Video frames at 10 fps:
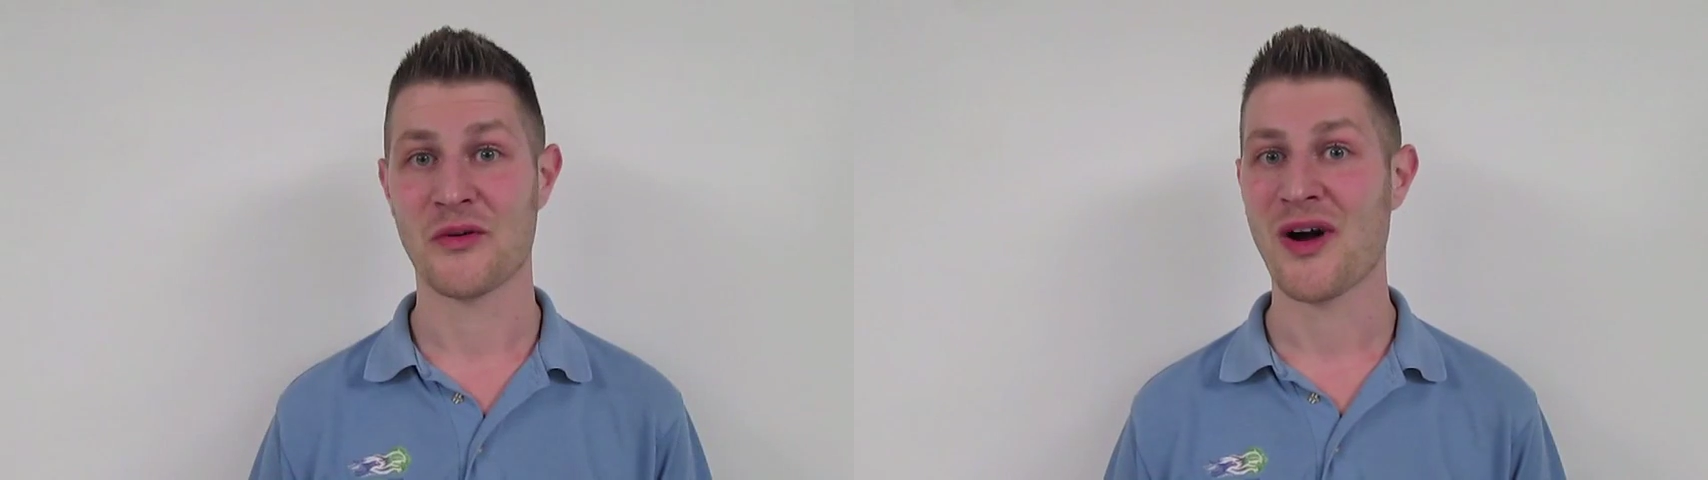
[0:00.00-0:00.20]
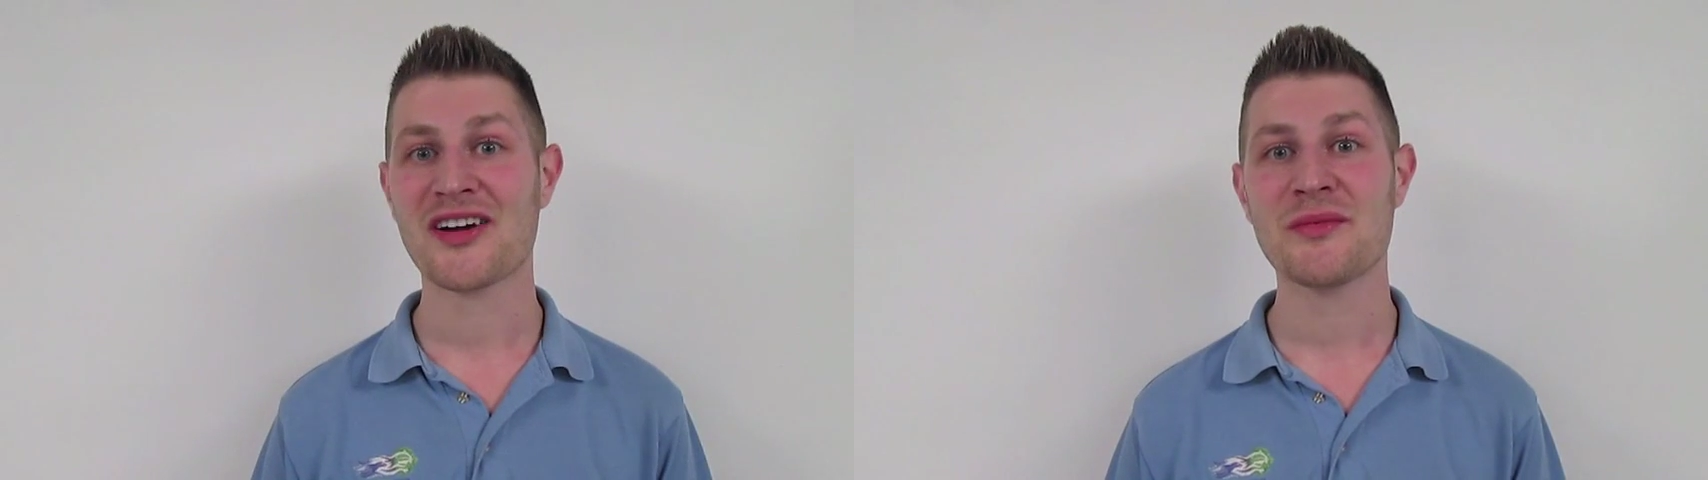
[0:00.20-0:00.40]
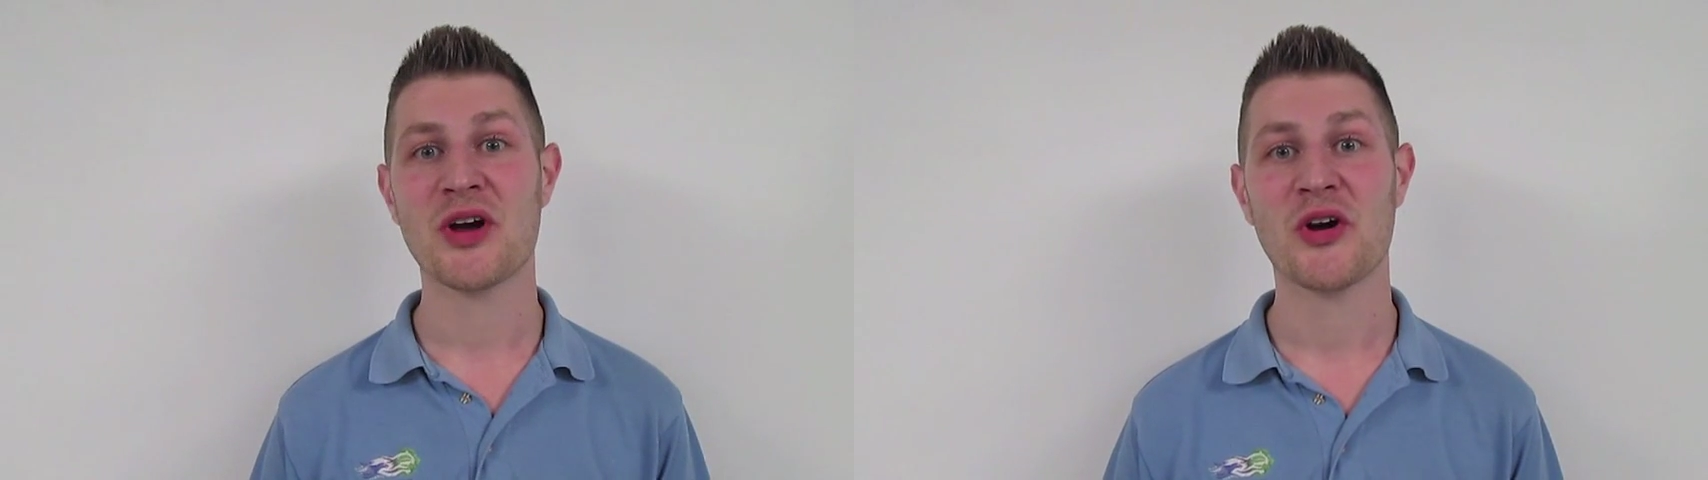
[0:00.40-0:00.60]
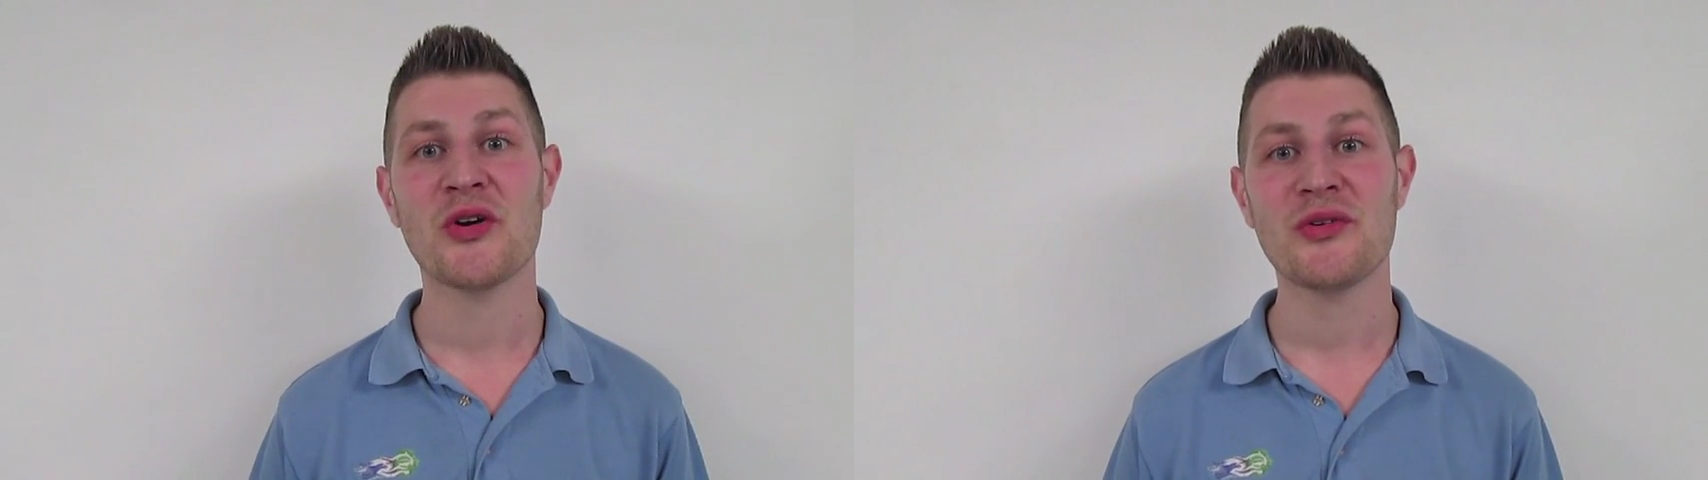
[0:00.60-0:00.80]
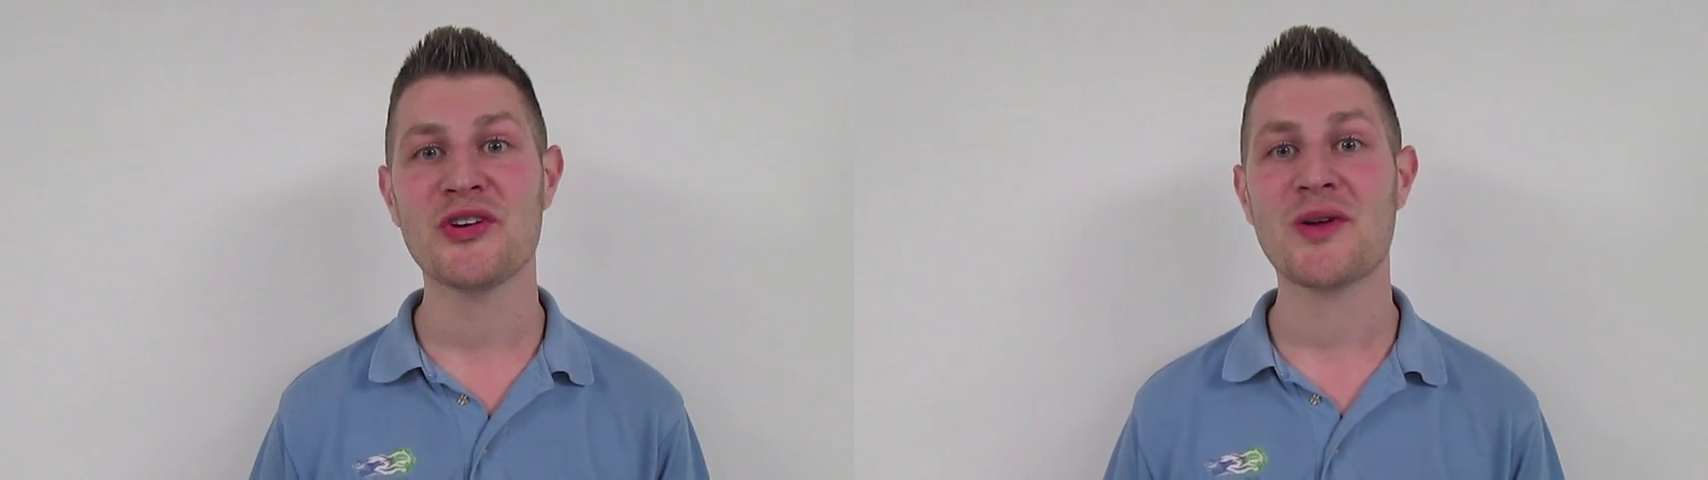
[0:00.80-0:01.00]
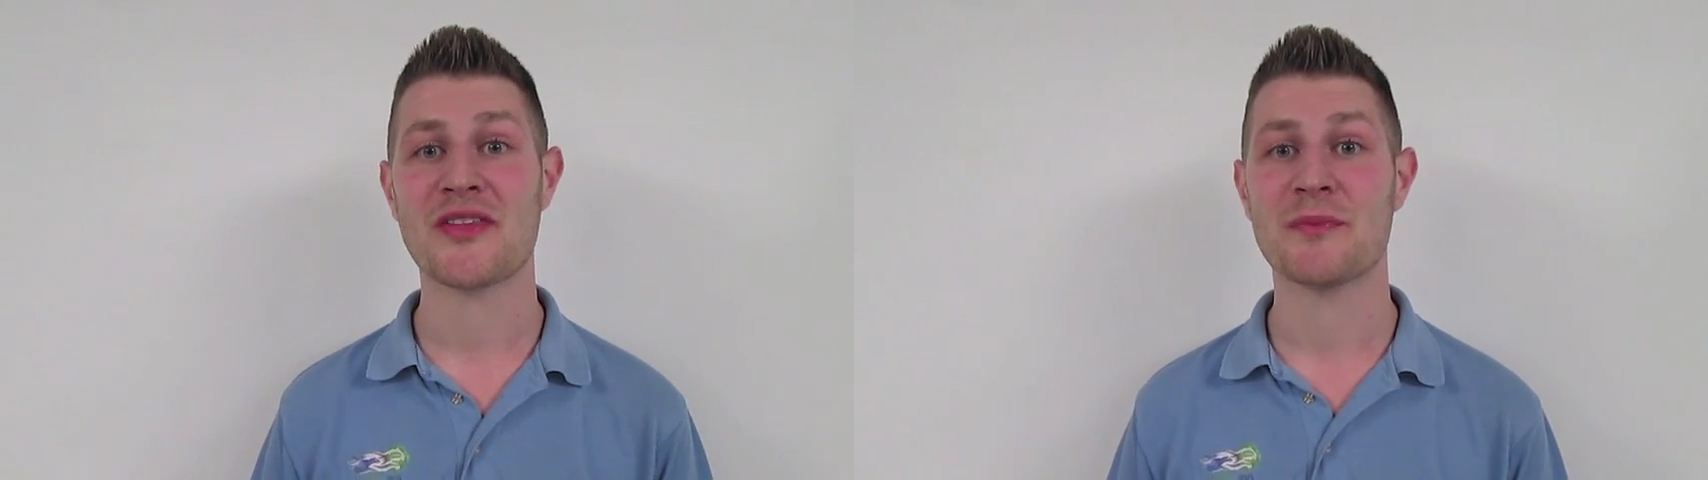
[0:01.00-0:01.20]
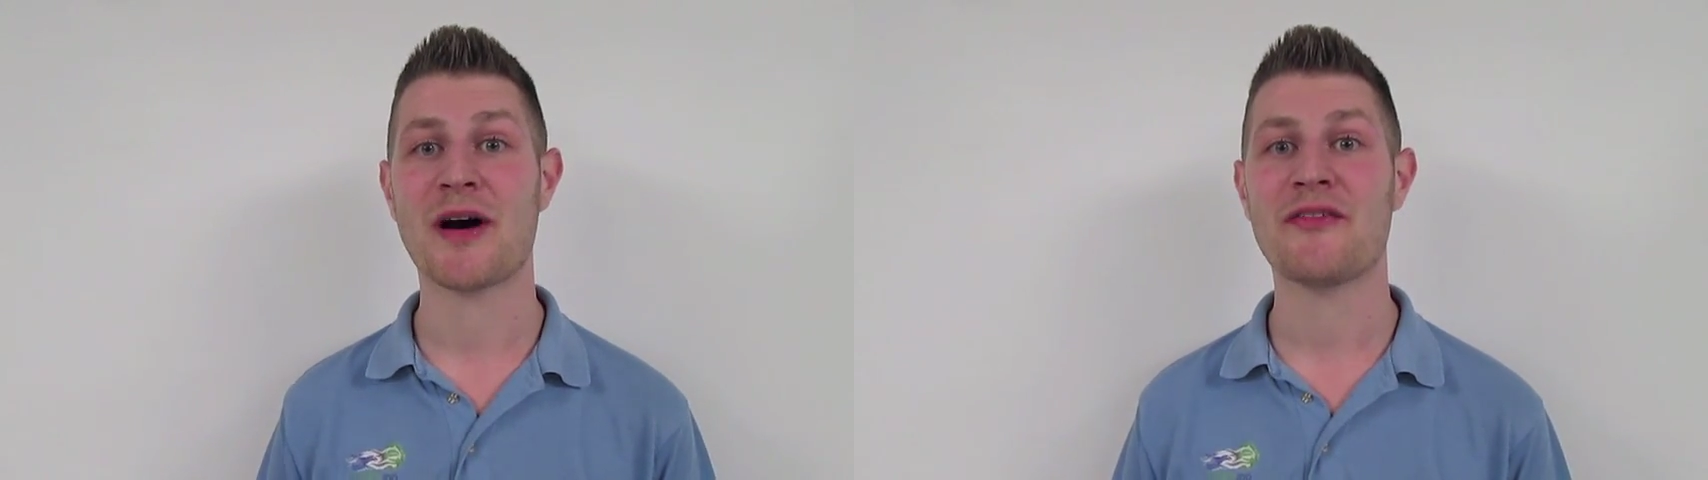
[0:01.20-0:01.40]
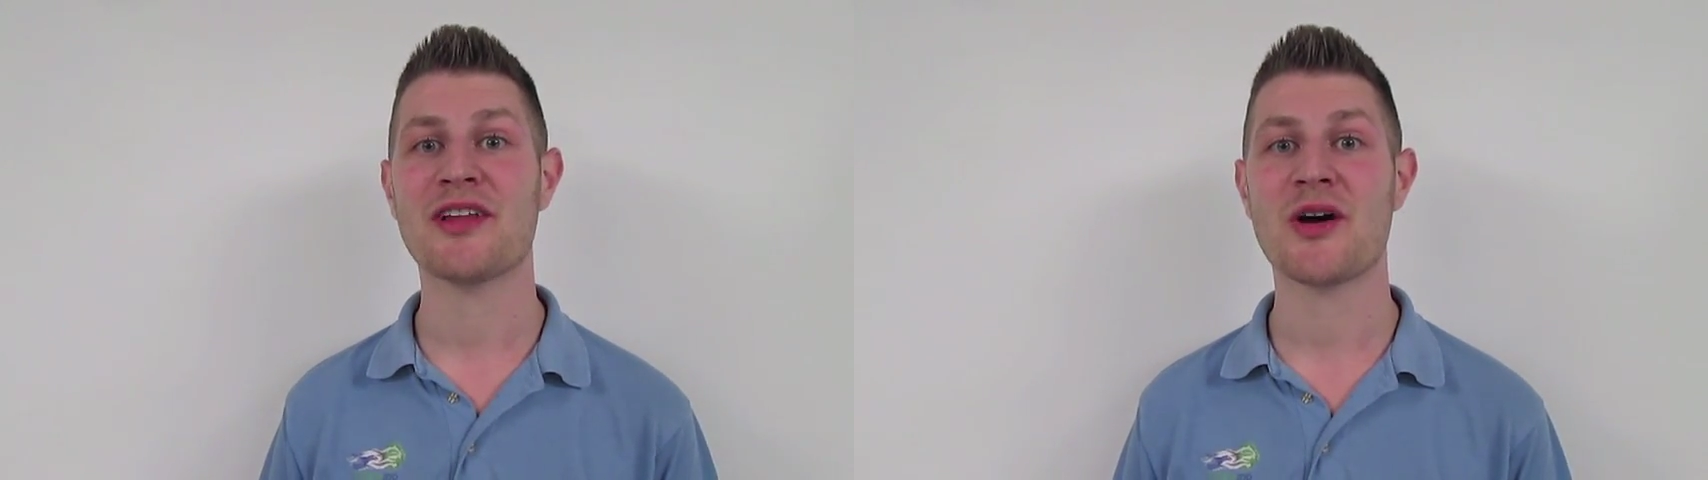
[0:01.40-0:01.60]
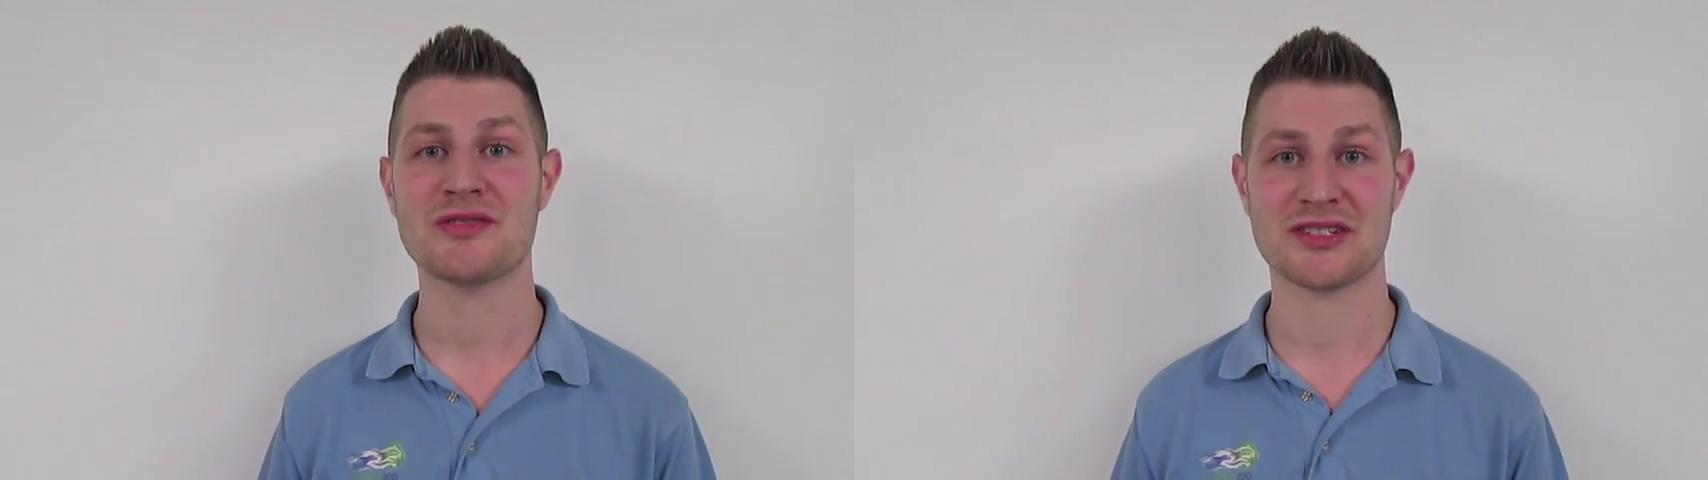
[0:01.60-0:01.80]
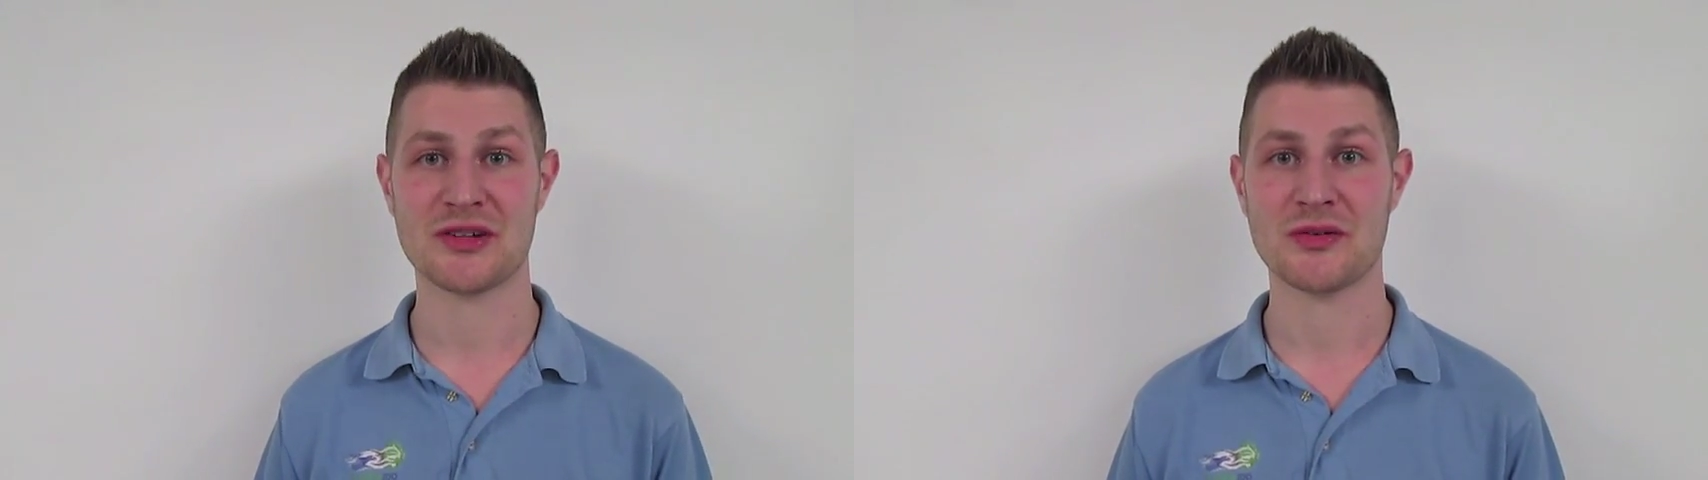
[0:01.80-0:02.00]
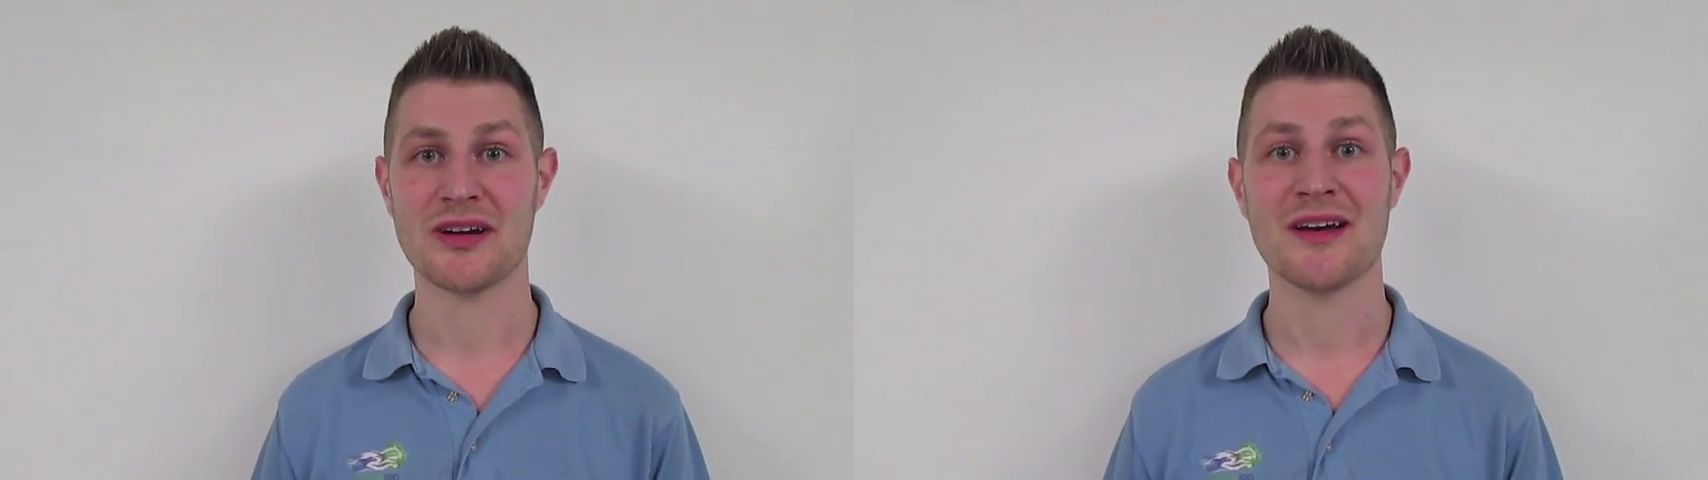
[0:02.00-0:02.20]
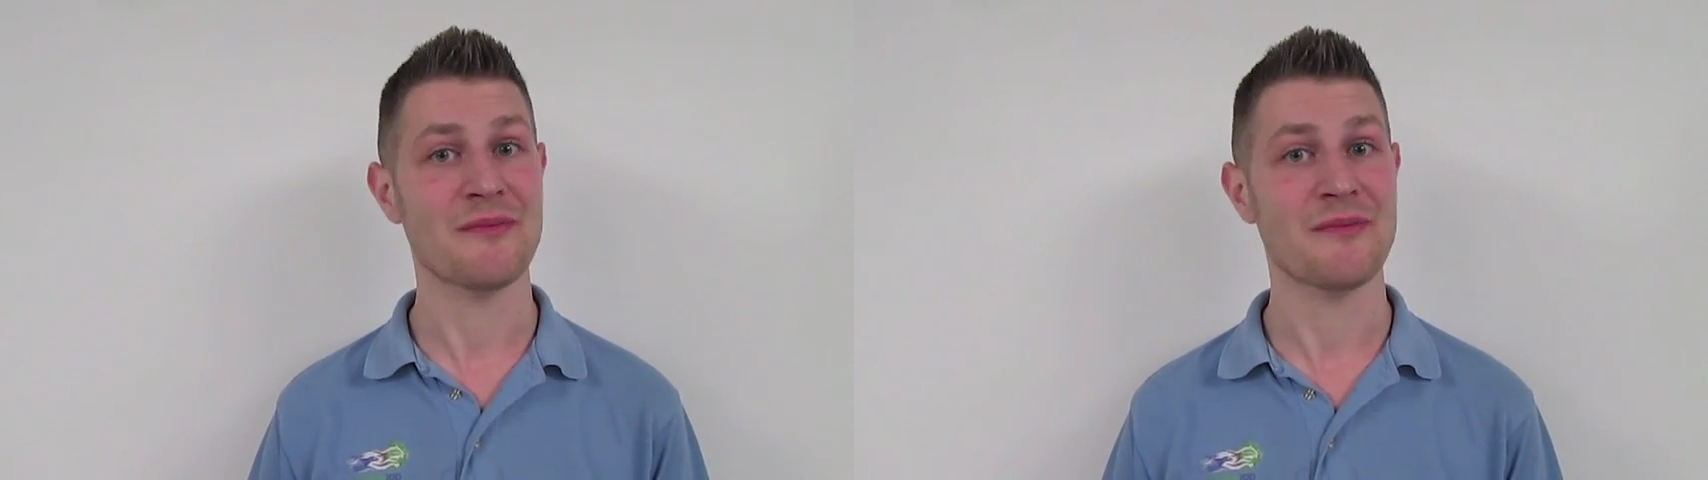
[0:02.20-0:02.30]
Welcome to Who Knew at the Buffalo Zoo.